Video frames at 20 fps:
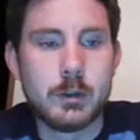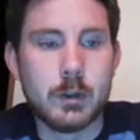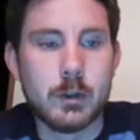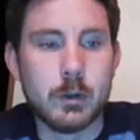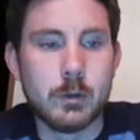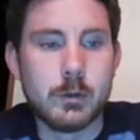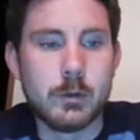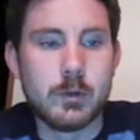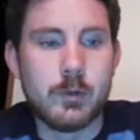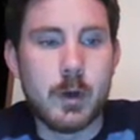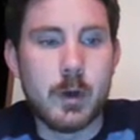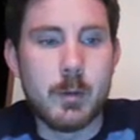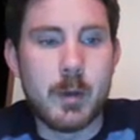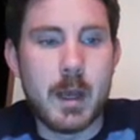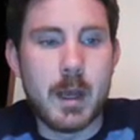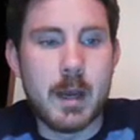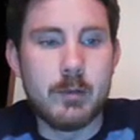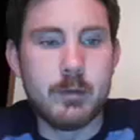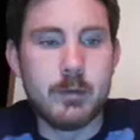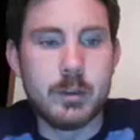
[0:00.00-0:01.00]
So to find
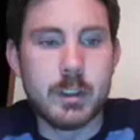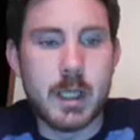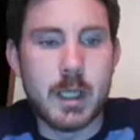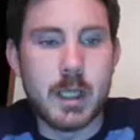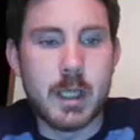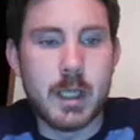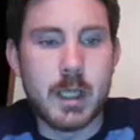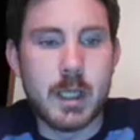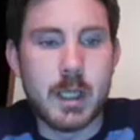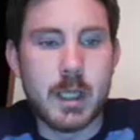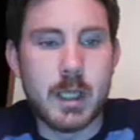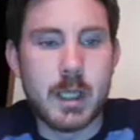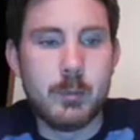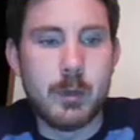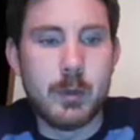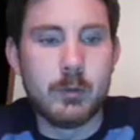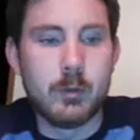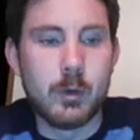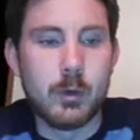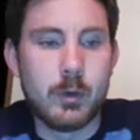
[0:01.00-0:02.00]
my average, I add them up.
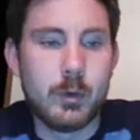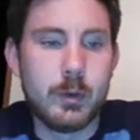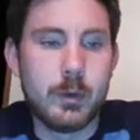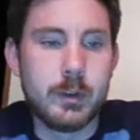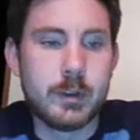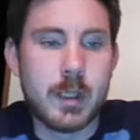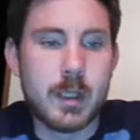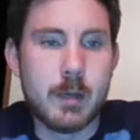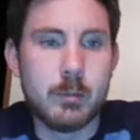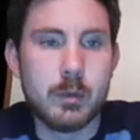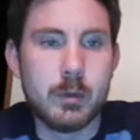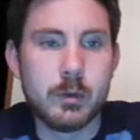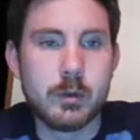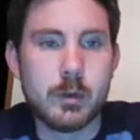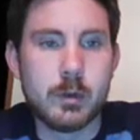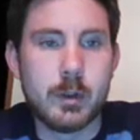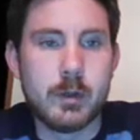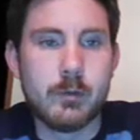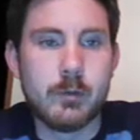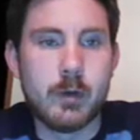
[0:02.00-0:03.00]
I've got 3 samples,
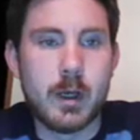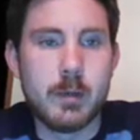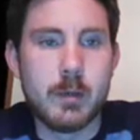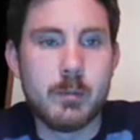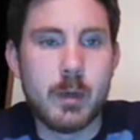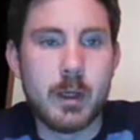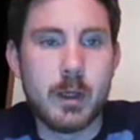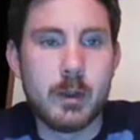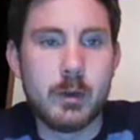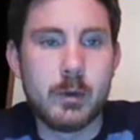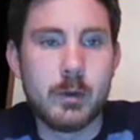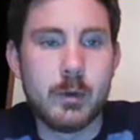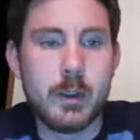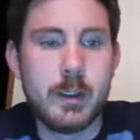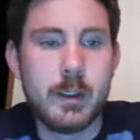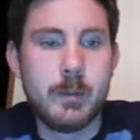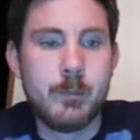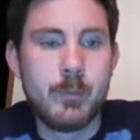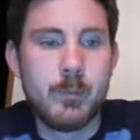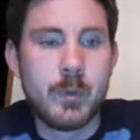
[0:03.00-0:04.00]
so I divide by
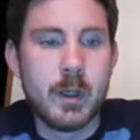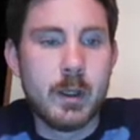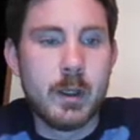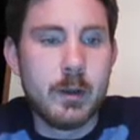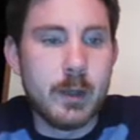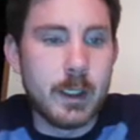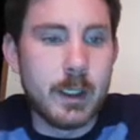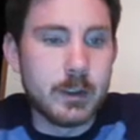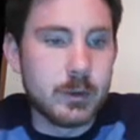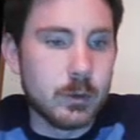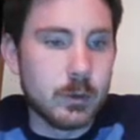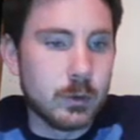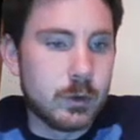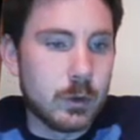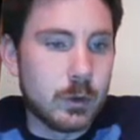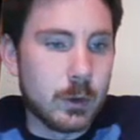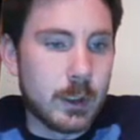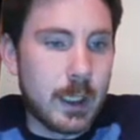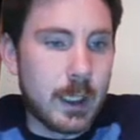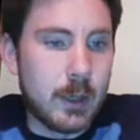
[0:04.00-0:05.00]
3. That's
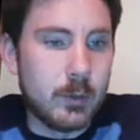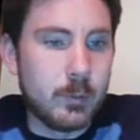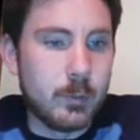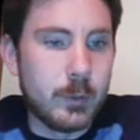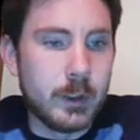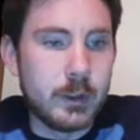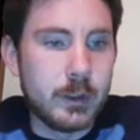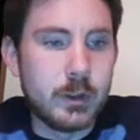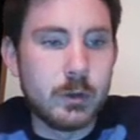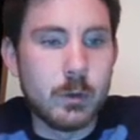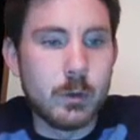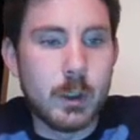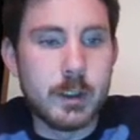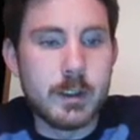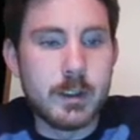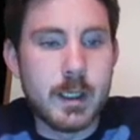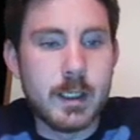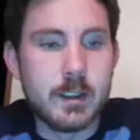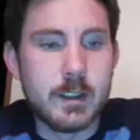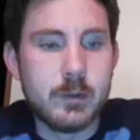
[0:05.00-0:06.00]
also allowed me to
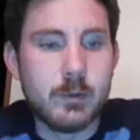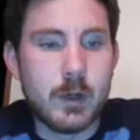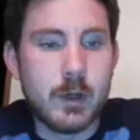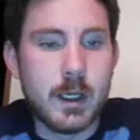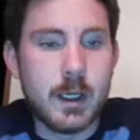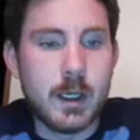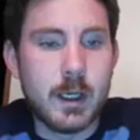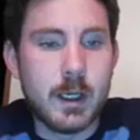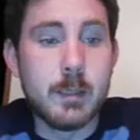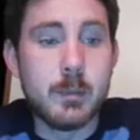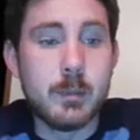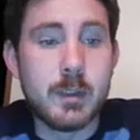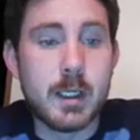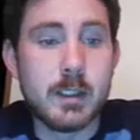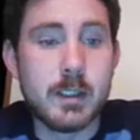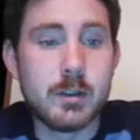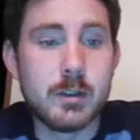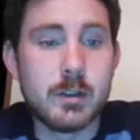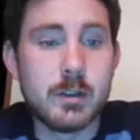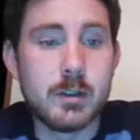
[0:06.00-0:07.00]
identify any
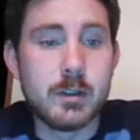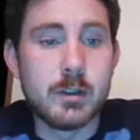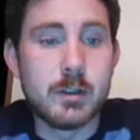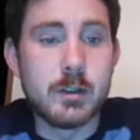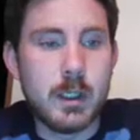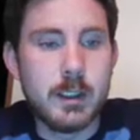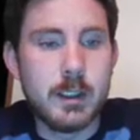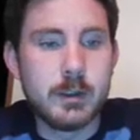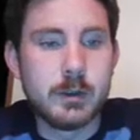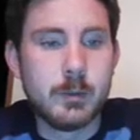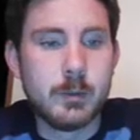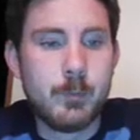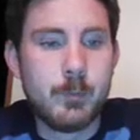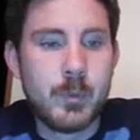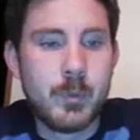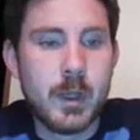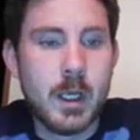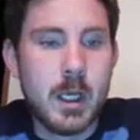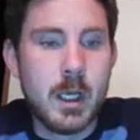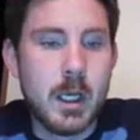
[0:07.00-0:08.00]
potential outliers,
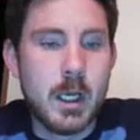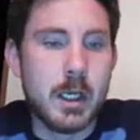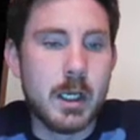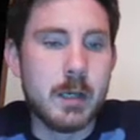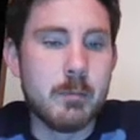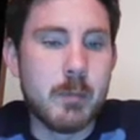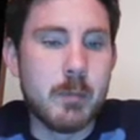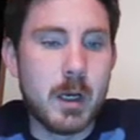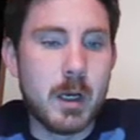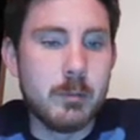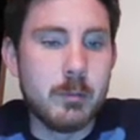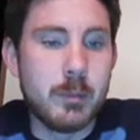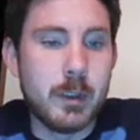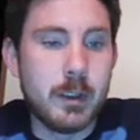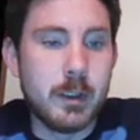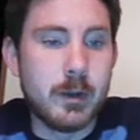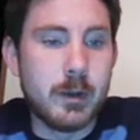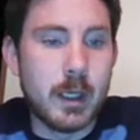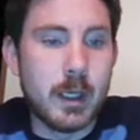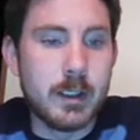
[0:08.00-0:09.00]
and it might
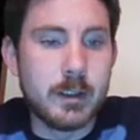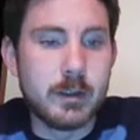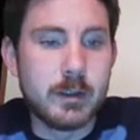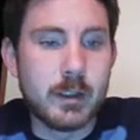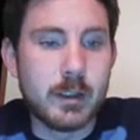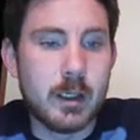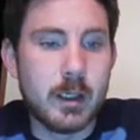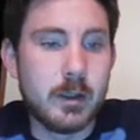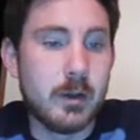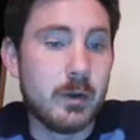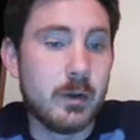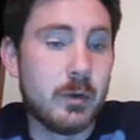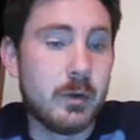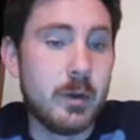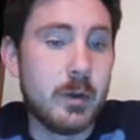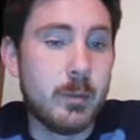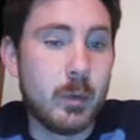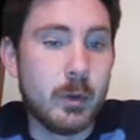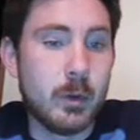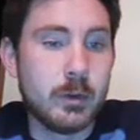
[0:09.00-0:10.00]
be that I decide that
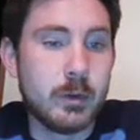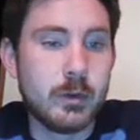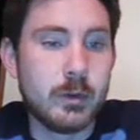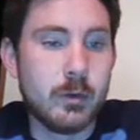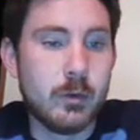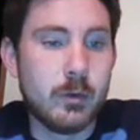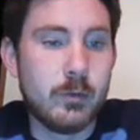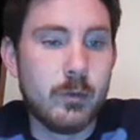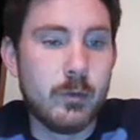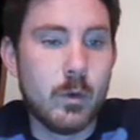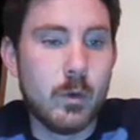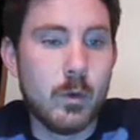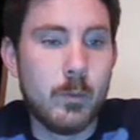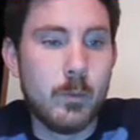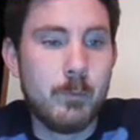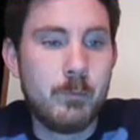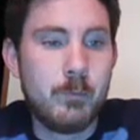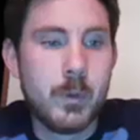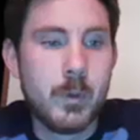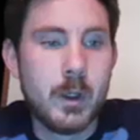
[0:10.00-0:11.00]

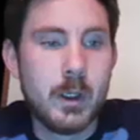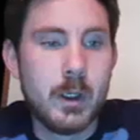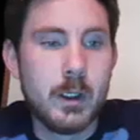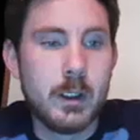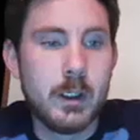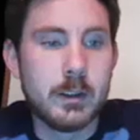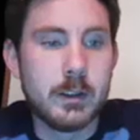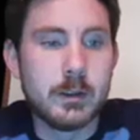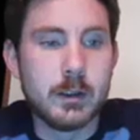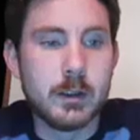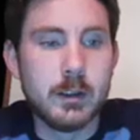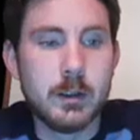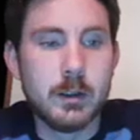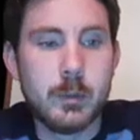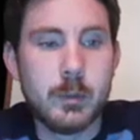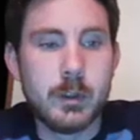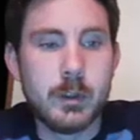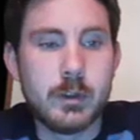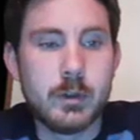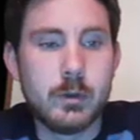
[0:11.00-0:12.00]
3.04 is a
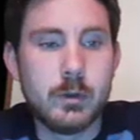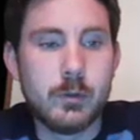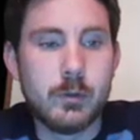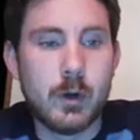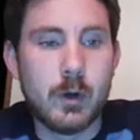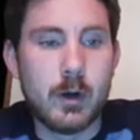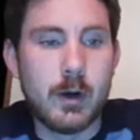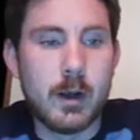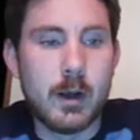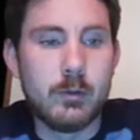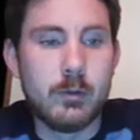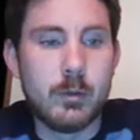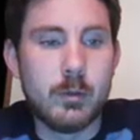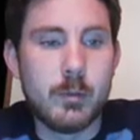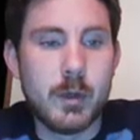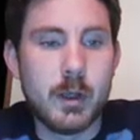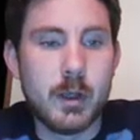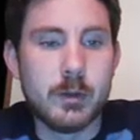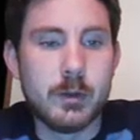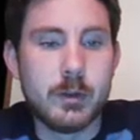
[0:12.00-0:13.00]
little bit too far out
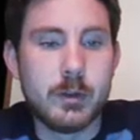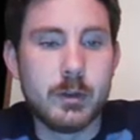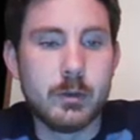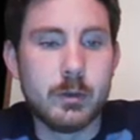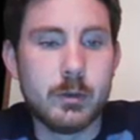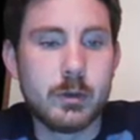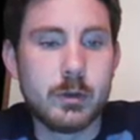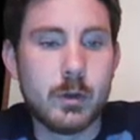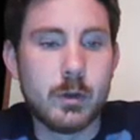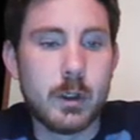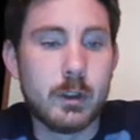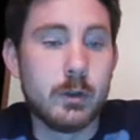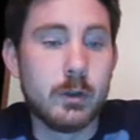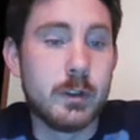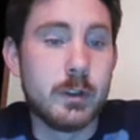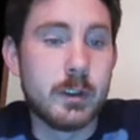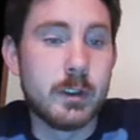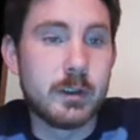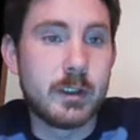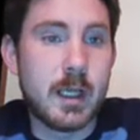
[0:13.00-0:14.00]
from the other 2, and so I
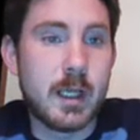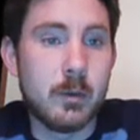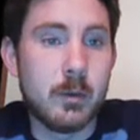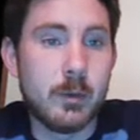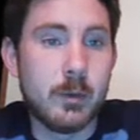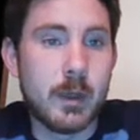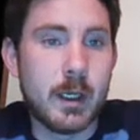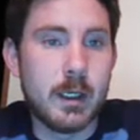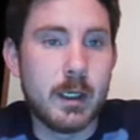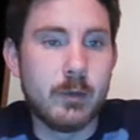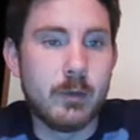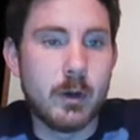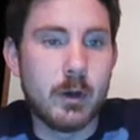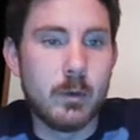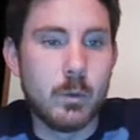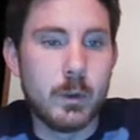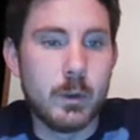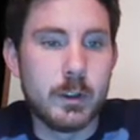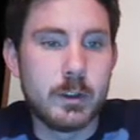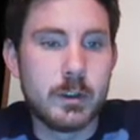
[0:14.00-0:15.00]
could discount that if I
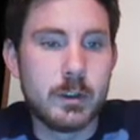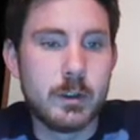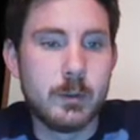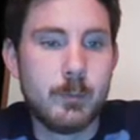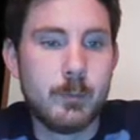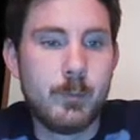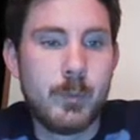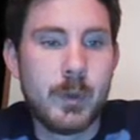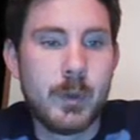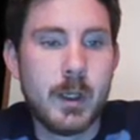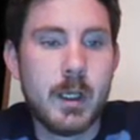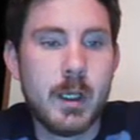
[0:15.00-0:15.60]
wished.